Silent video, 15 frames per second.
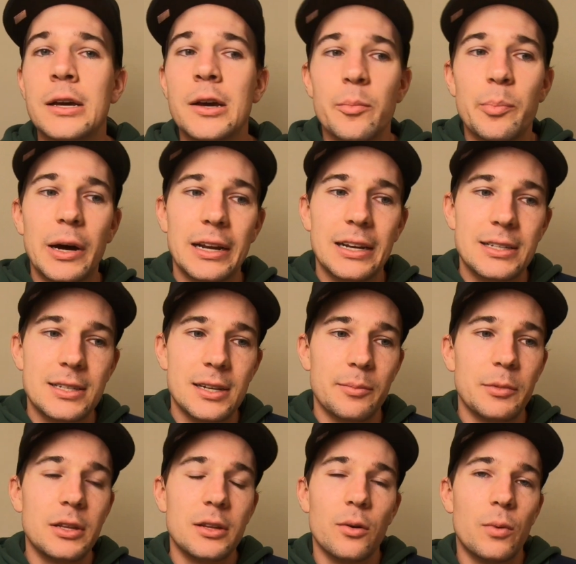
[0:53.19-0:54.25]
but it's
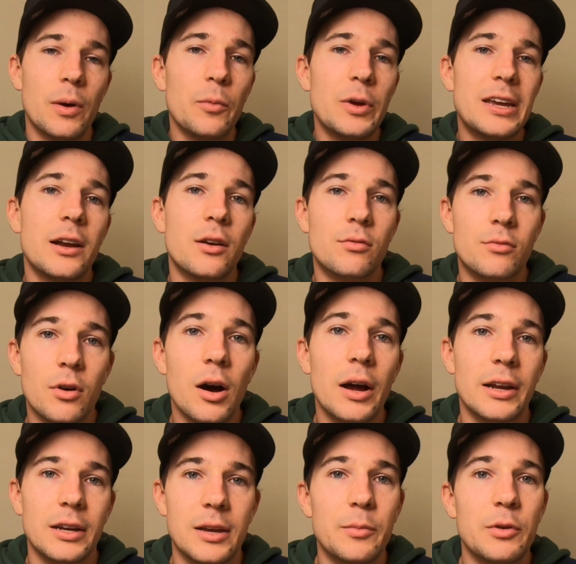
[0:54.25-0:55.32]
something that when we get it right,
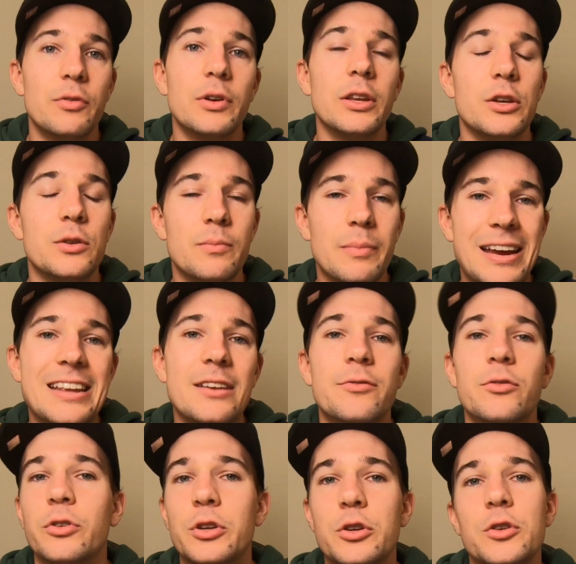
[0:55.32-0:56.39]
it can be really
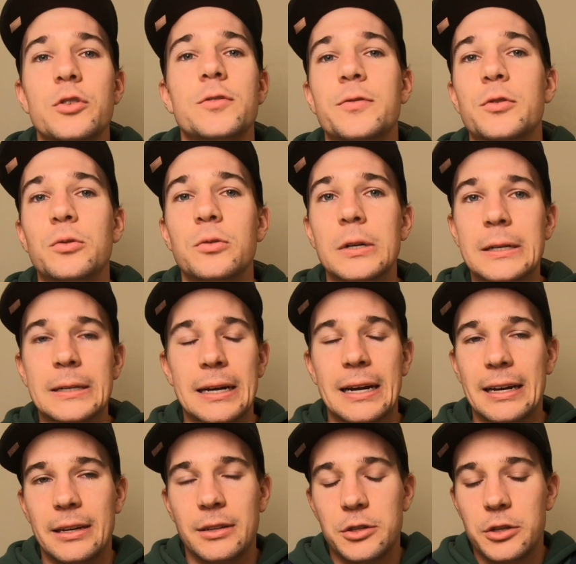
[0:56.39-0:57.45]
meaningful and useful
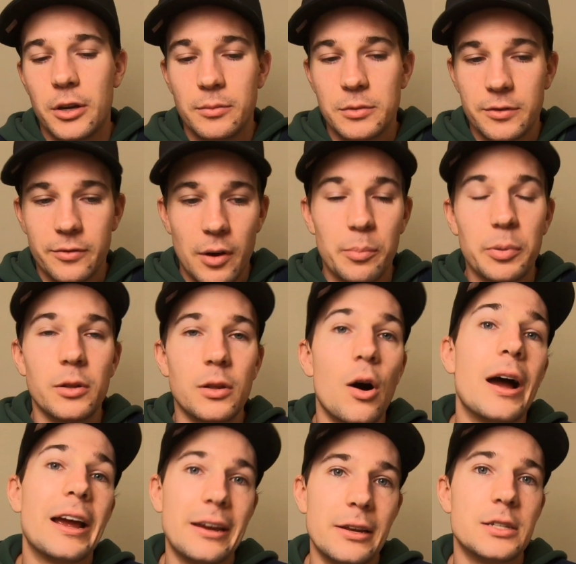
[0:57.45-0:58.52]
in terms of
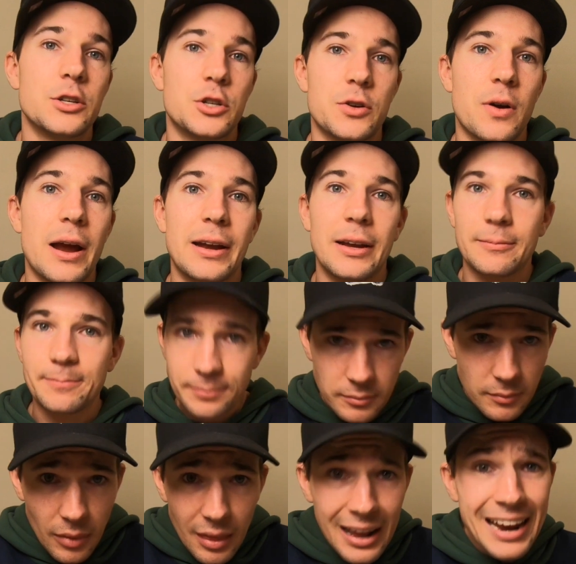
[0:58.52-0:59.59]
applying into training.
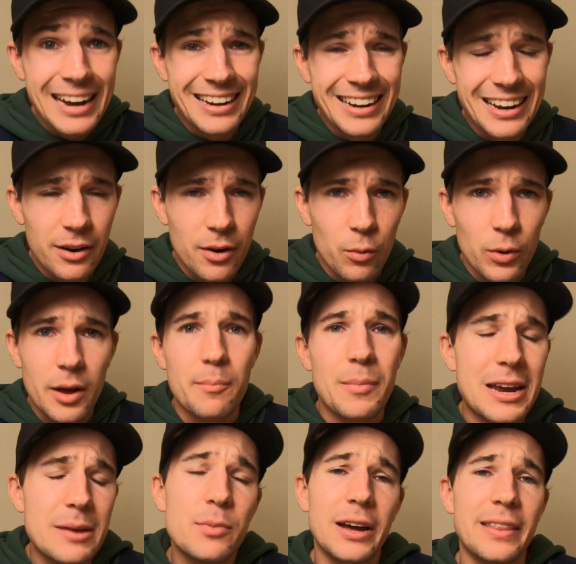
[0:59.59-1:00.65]
And what I
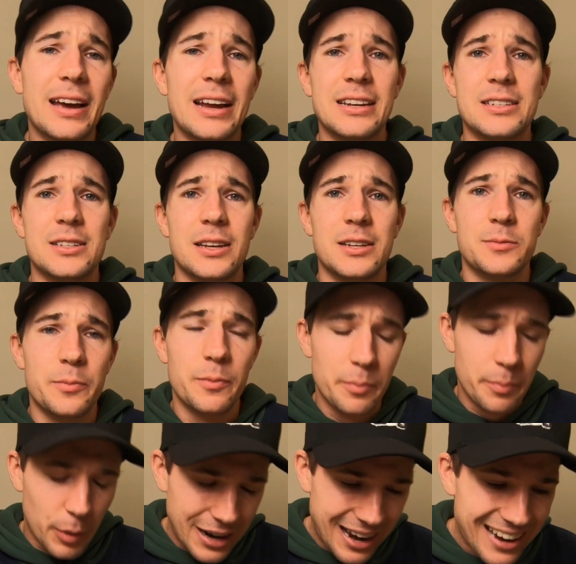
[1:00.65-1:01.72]
mean by that is
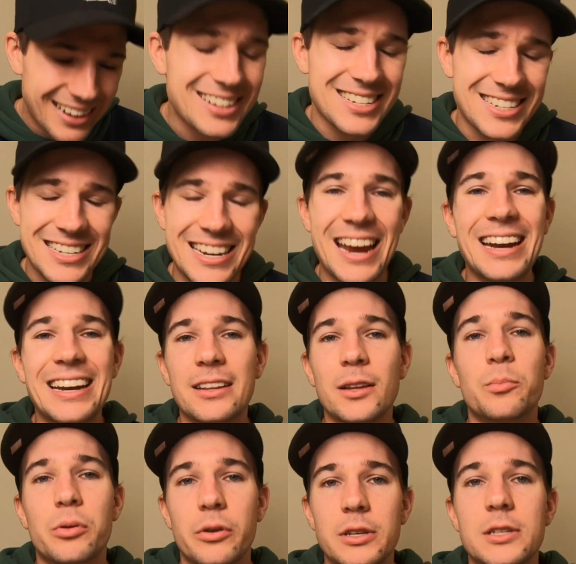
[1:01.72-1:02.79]
by understanding the
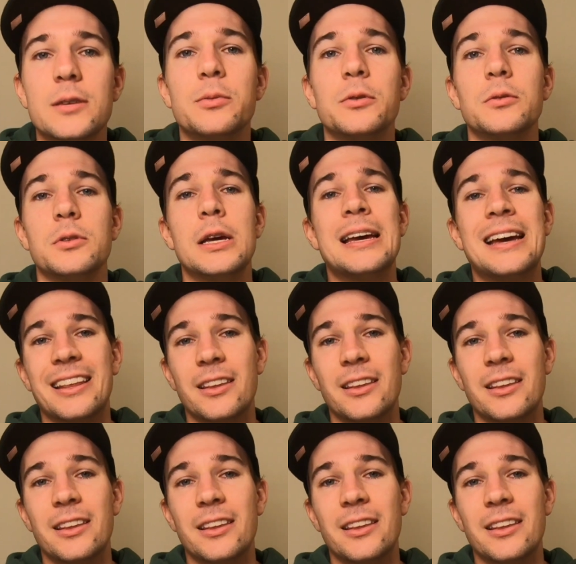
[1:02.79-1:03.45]
principles and the